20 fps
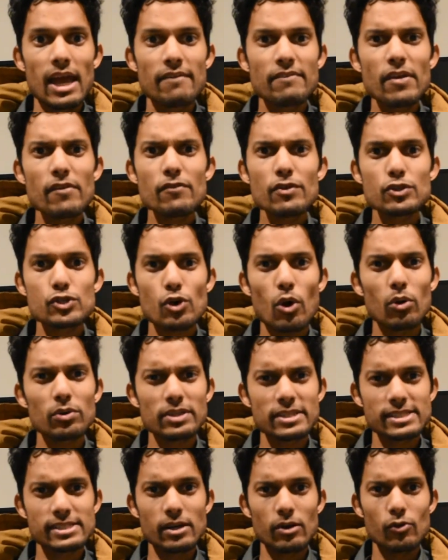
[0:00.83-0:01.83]
Have you ever told
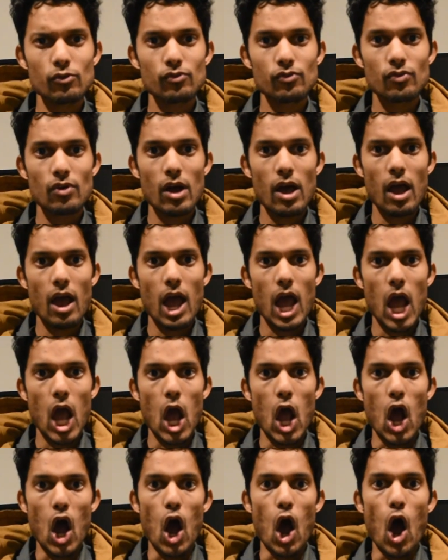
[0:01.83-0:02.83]
yourself,
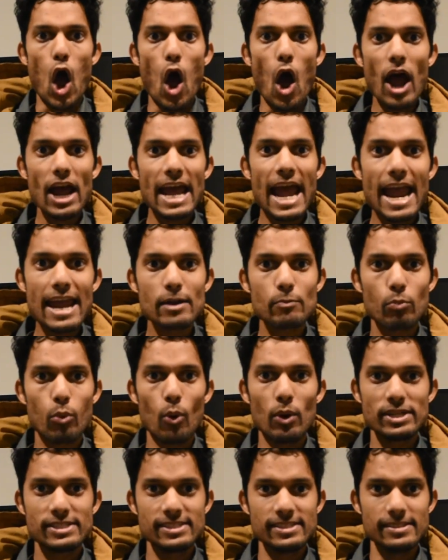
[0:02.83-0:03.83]
I hate
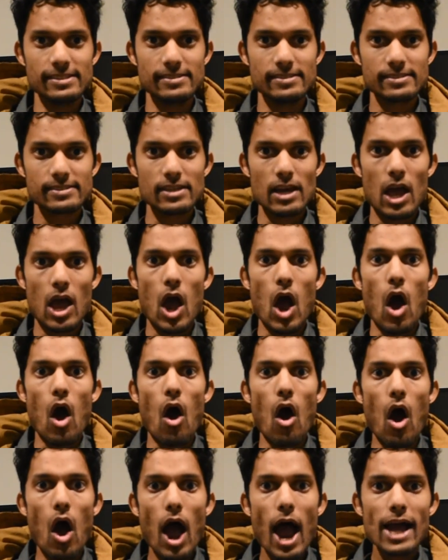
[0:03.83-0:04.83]
pointers,
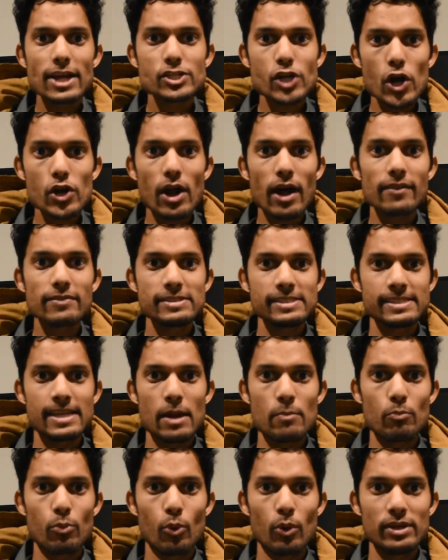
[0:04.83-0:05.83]
I don't
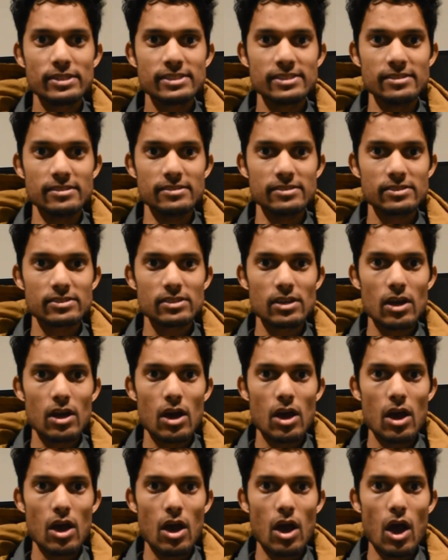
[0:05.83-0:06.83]
understand pointers,
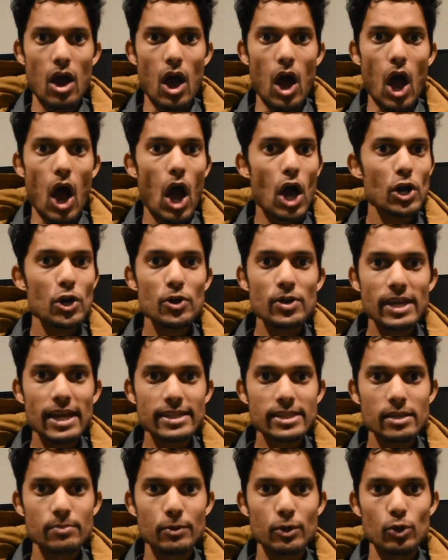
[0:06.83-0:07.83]
I don't
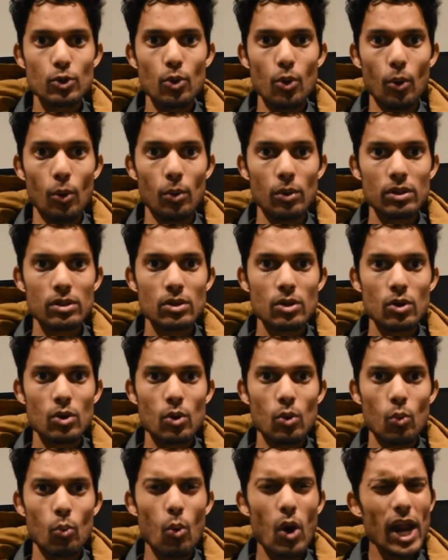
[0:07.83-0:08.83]
get them at all,
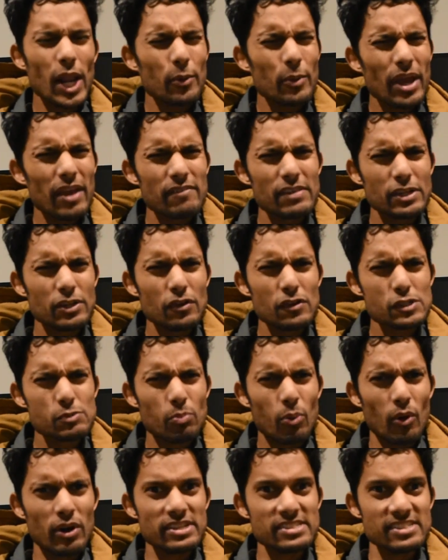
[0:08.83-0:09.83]
why do we even use
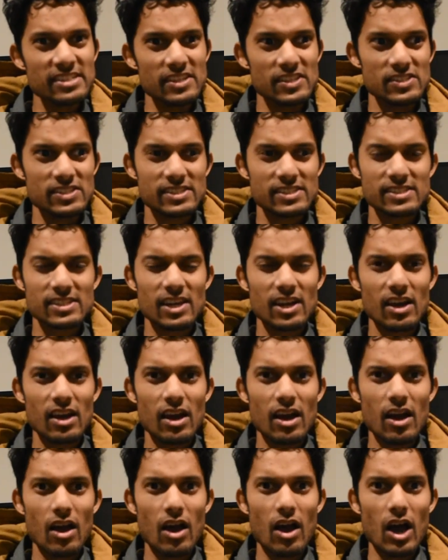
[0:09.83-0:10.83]
pointers?
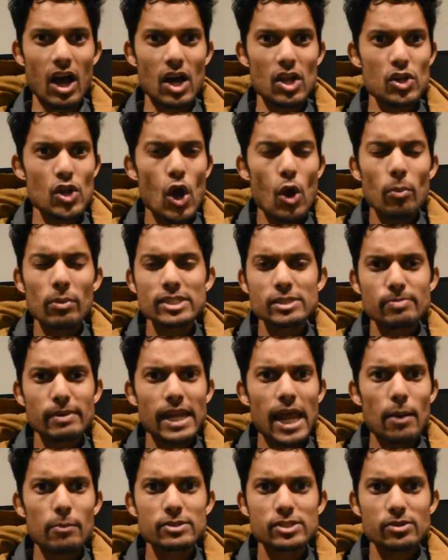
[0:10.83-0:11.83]
No one's been
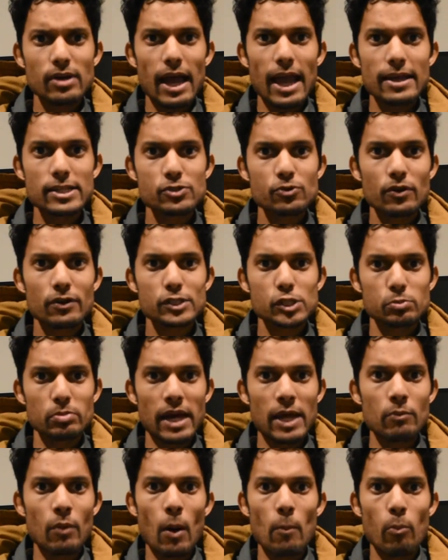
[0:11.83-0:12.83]
able to, to
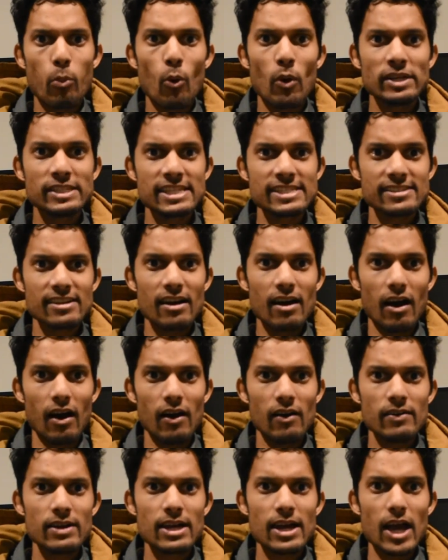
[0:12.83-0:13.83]
explain what pointers are,
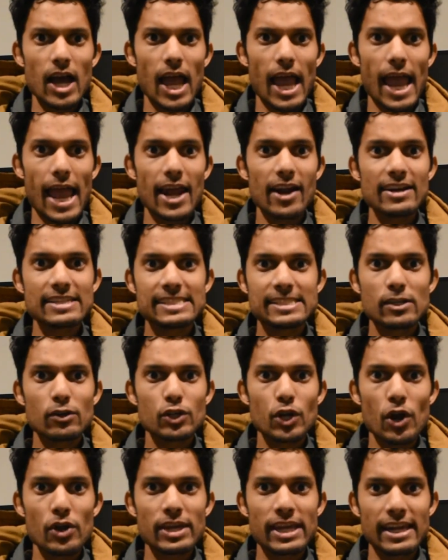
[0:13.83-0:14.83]
and I still
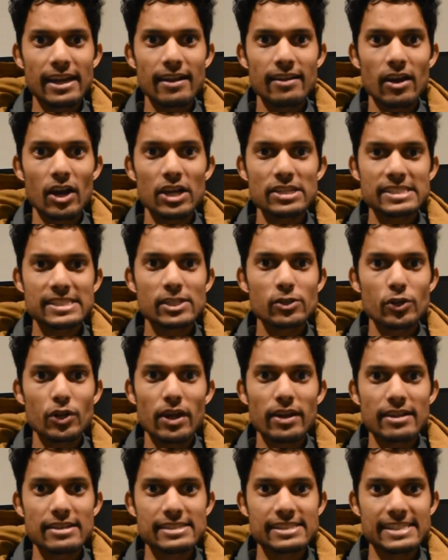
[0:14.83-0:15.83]
don't get, I still don't
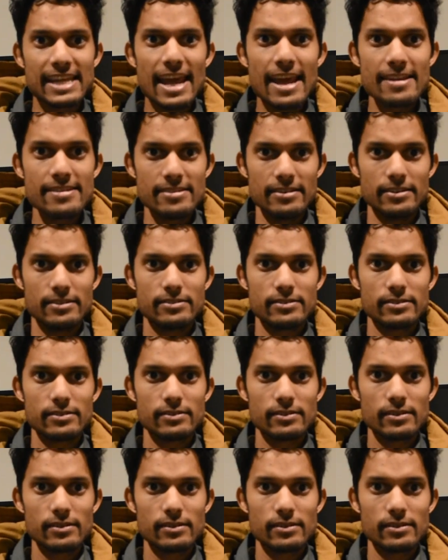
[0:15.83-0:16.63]
understand it.